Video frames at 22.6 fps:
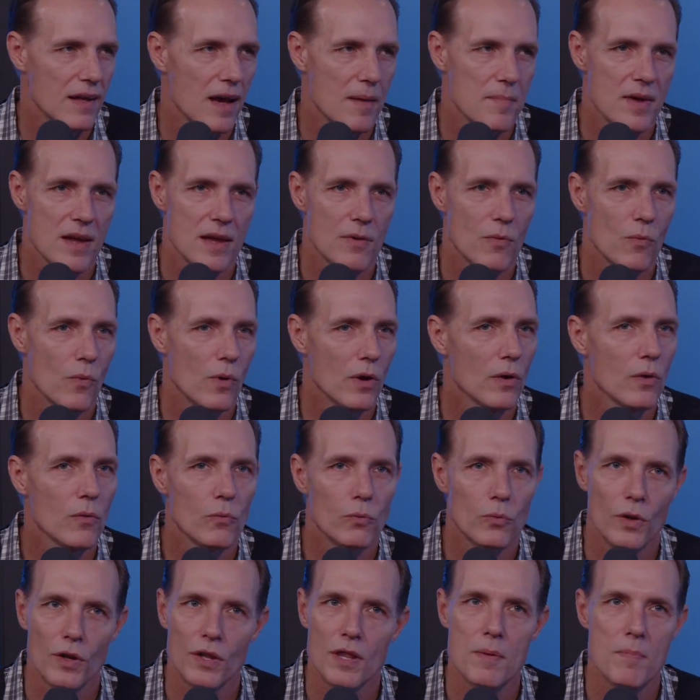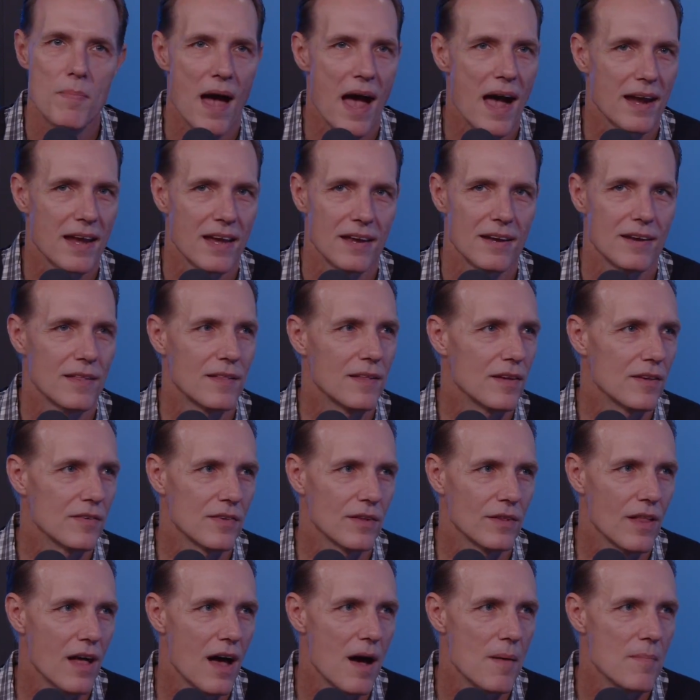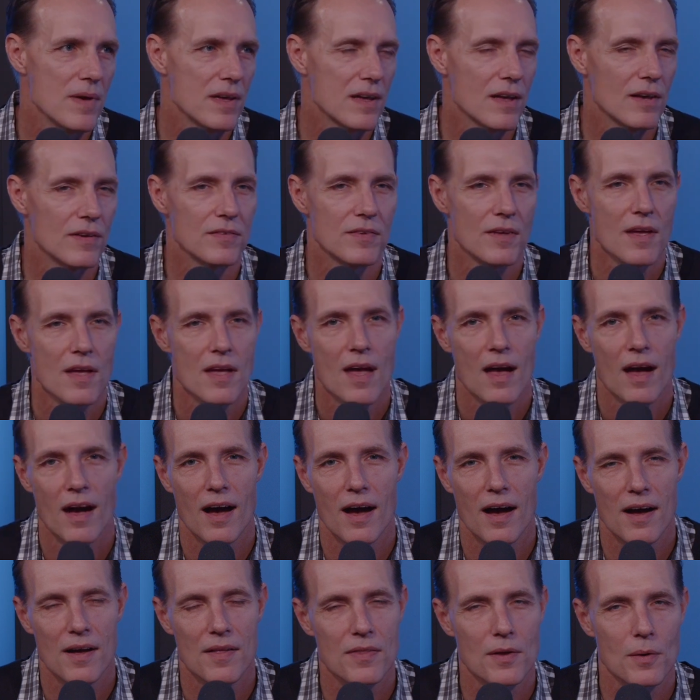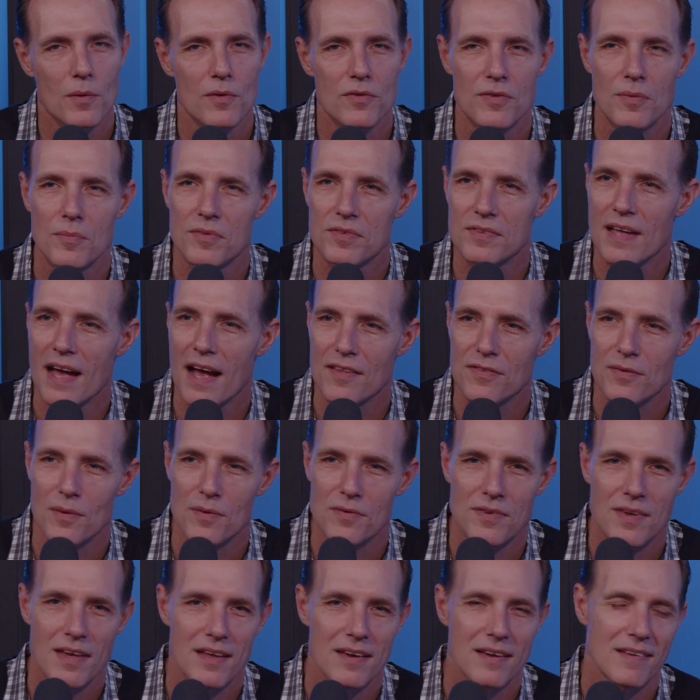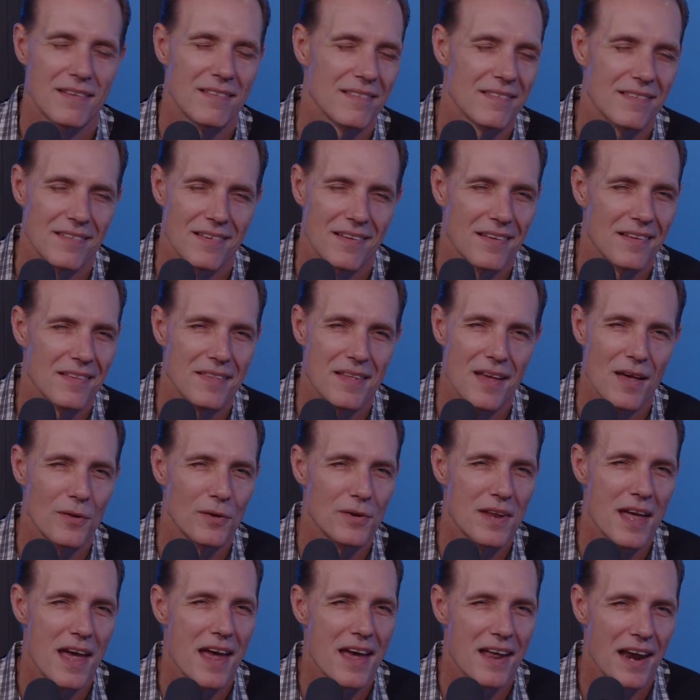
I mean, we're really back into this a lot because there was some stats I was getting the other day,